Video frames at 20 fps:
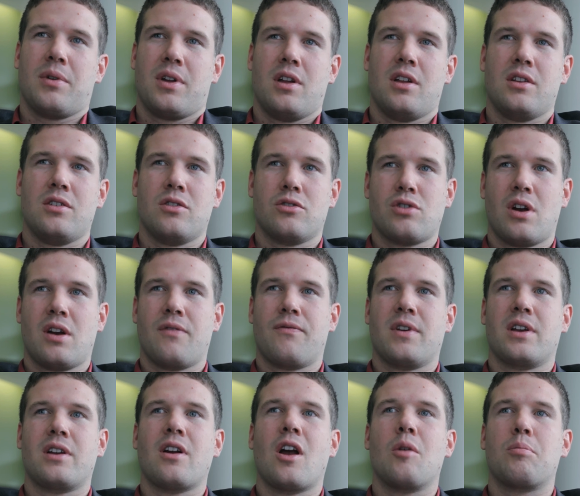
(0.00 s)
and you're trying to
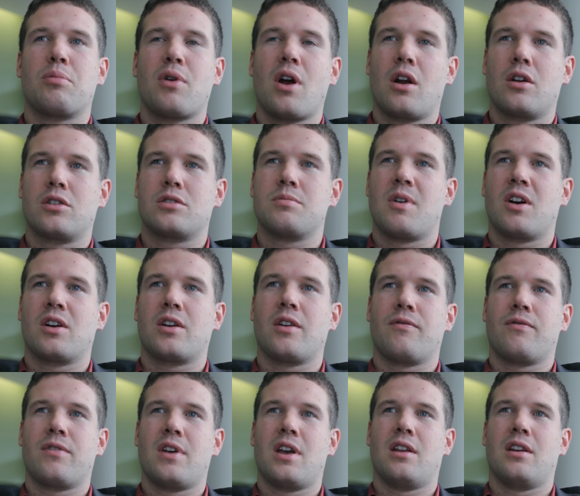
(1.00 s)
figure out product market
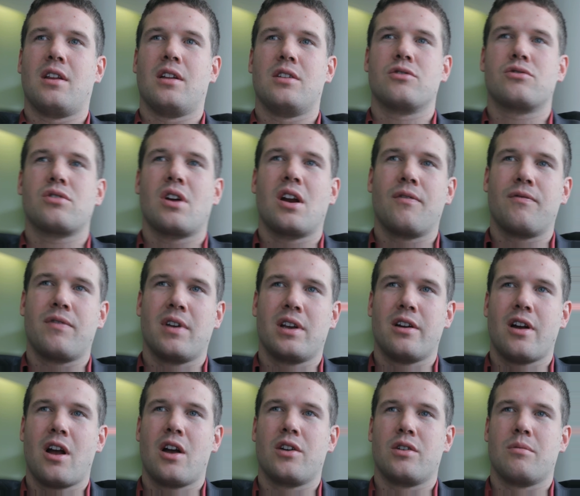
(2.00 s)
fit and you're trying to
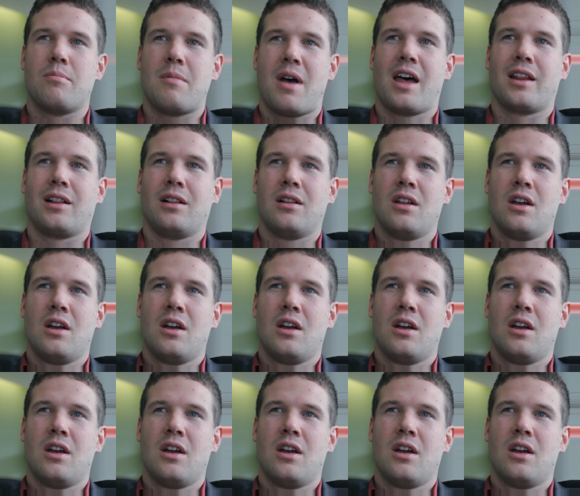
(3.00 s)
figure out your model.